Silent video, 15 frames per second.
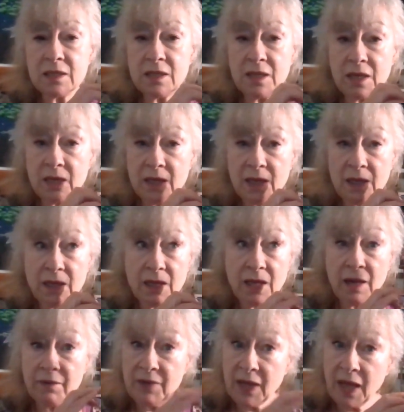the
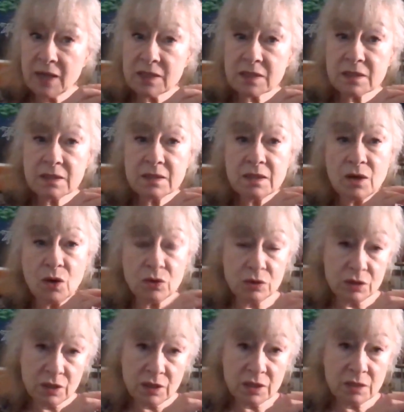caveat
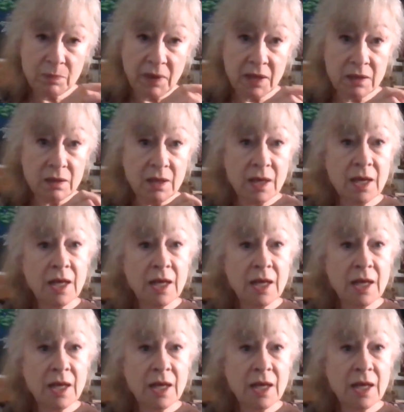onto the spell